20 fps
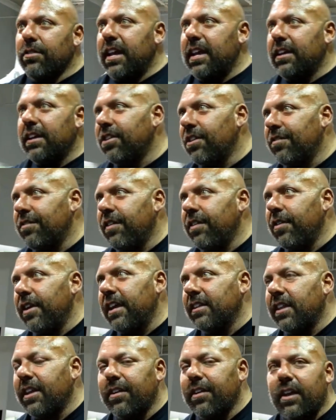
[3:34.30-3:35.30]
You don't need to if
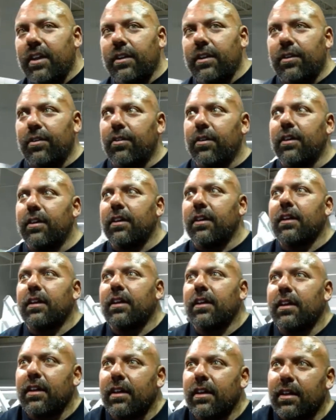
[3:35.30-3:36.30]
you eat and you
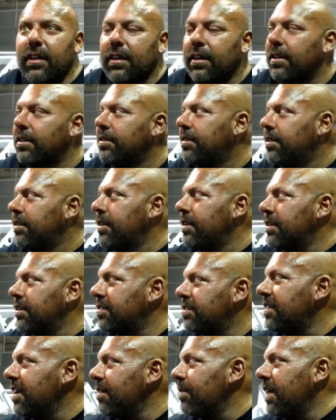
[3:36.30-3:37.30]

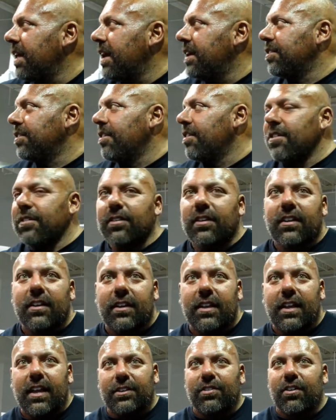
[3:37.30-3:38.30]
stimulate your
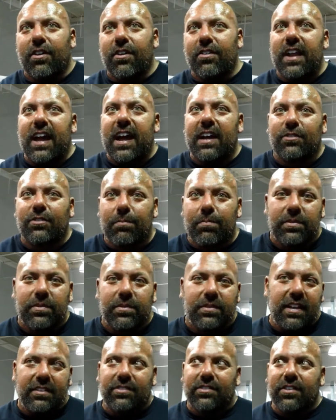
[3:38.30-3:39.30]
own, get your own natural
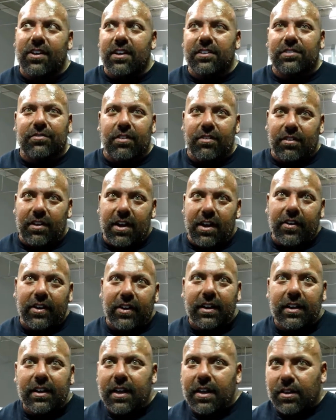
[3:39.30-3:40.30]
testosterone
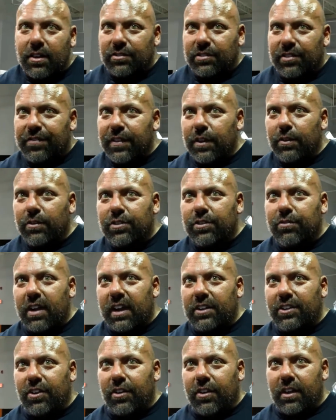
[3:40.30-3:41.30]
going. There's a few
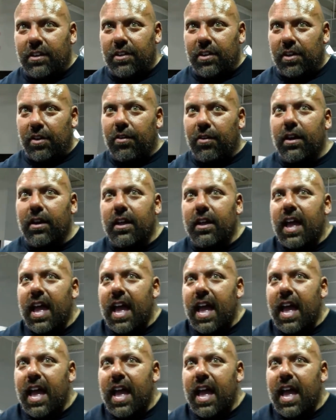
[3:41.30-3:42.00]
tricks you can do.